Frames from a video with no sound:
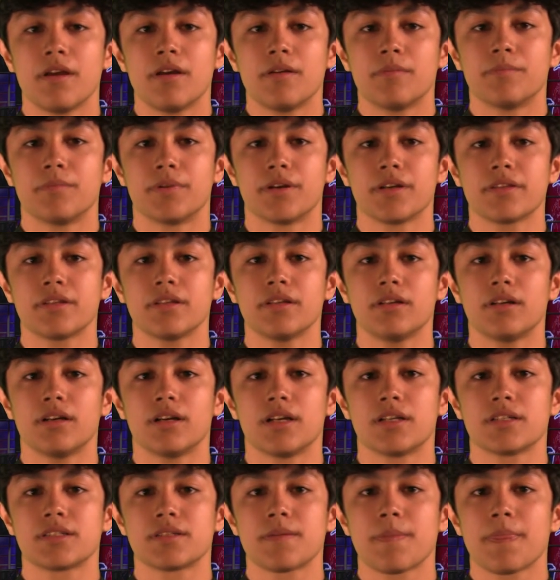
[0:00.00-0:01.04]
Bertha
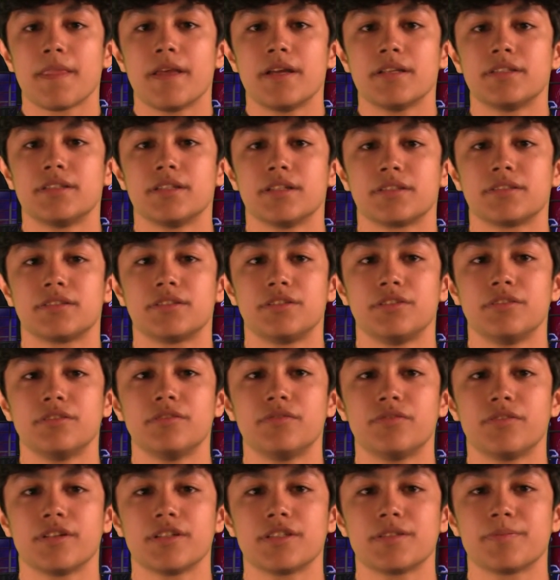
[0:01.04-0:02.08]
Ars took two
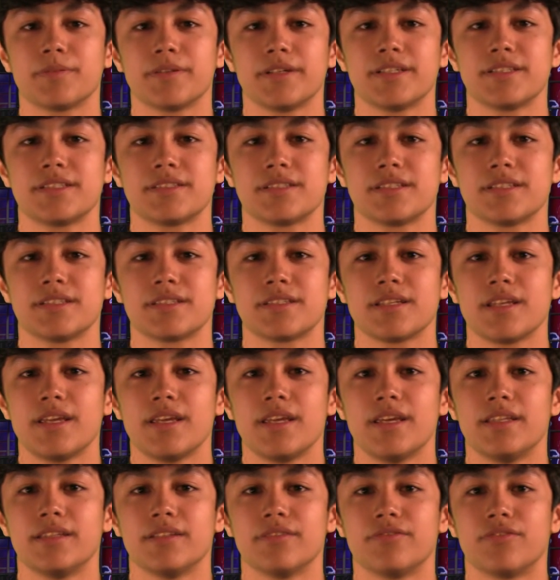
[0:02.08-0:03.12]
first places
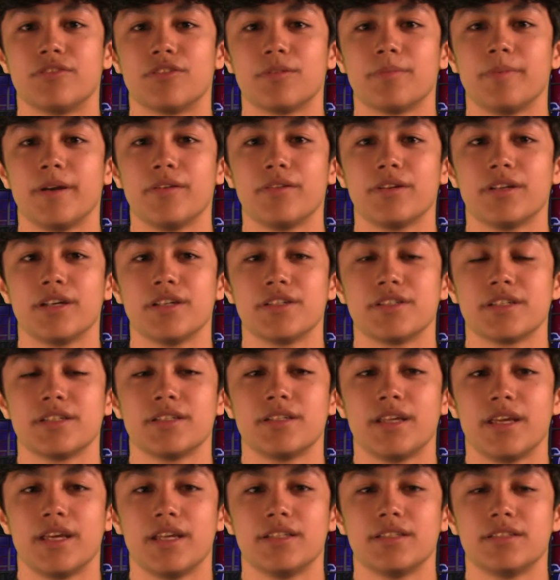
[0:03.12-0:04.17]
in the 4x100
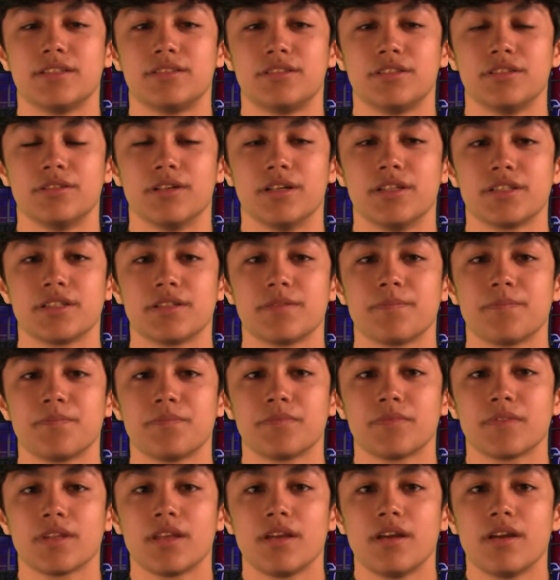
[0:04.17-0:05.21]
and 200.
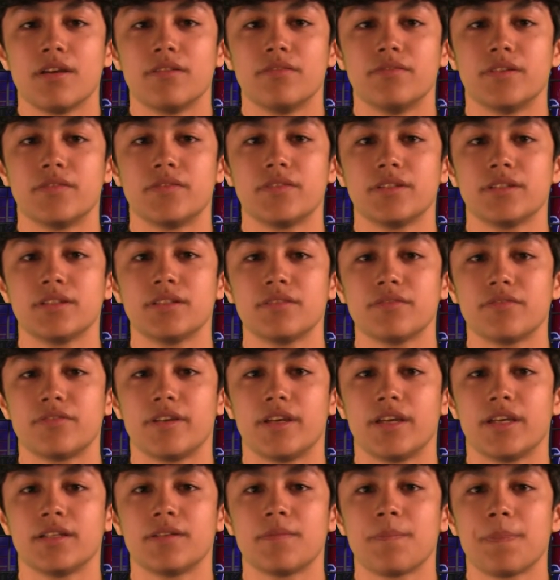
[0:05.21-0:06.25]
Vivian
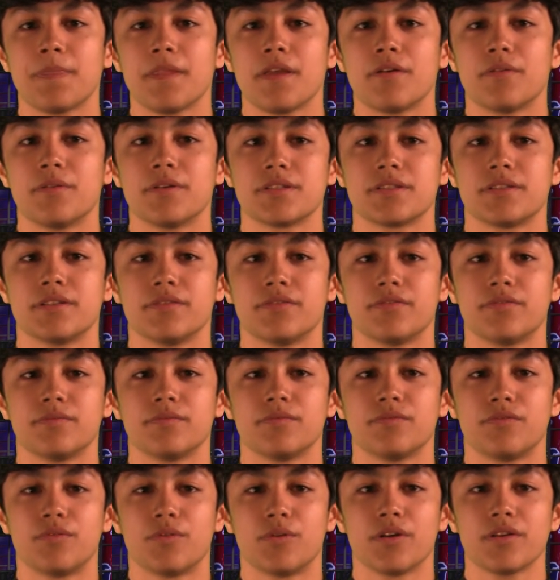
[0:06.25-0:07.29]
Fan was the
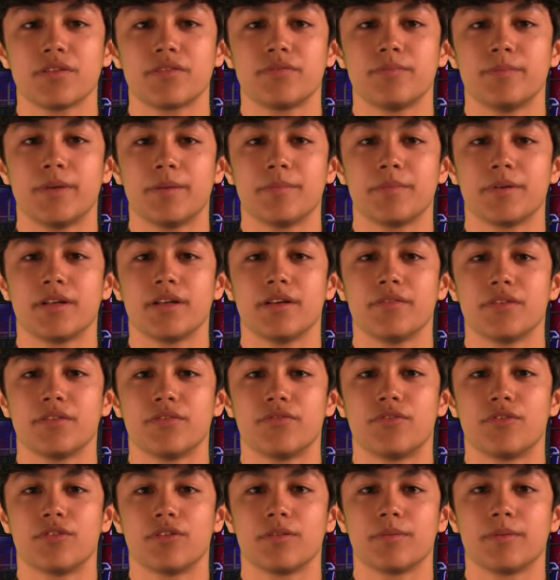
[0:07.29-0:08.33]
fourth member of the
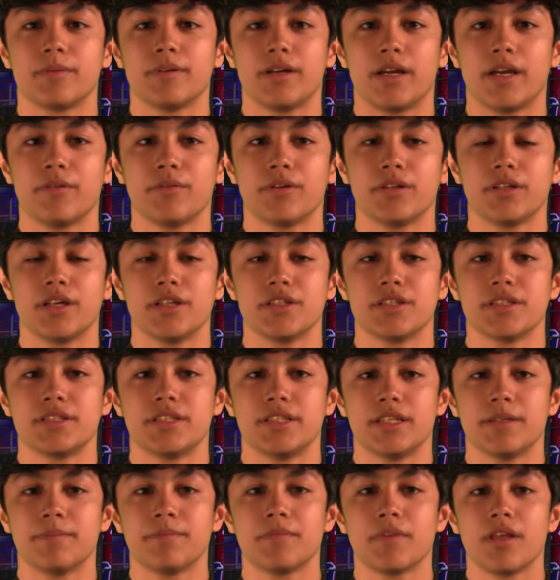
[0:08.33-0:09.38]
4x100
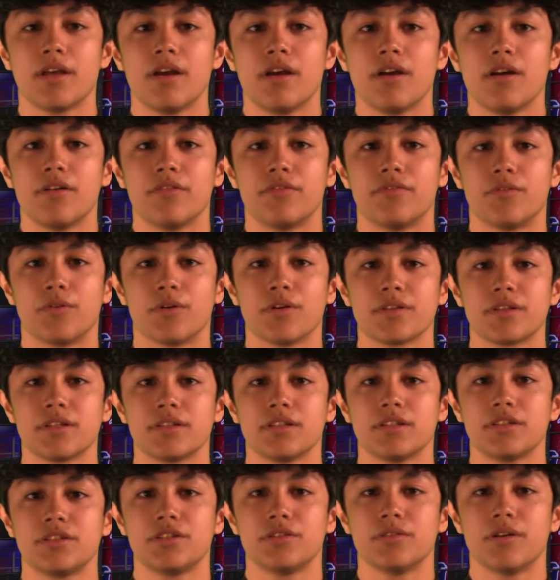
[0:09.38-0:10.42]
team, fourth in
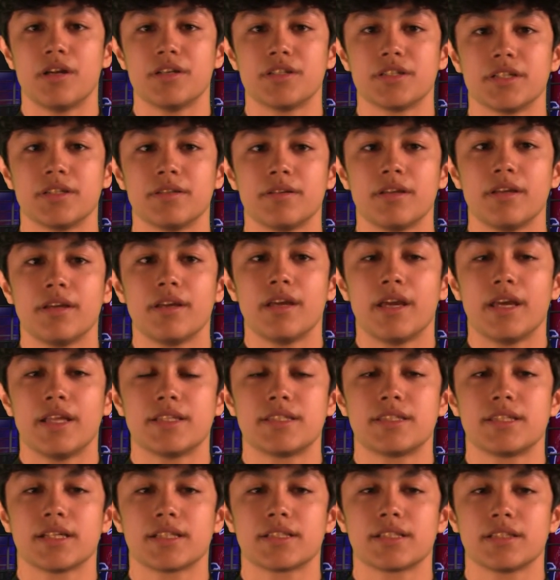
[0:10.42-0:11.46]
the 200, and
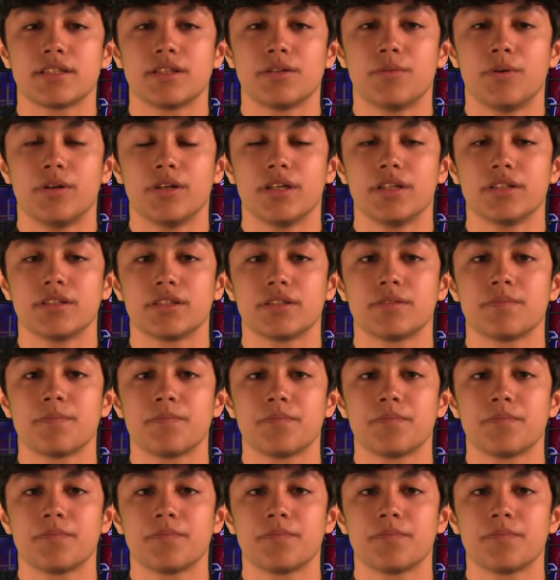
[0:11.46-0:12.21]
sixth in the 100.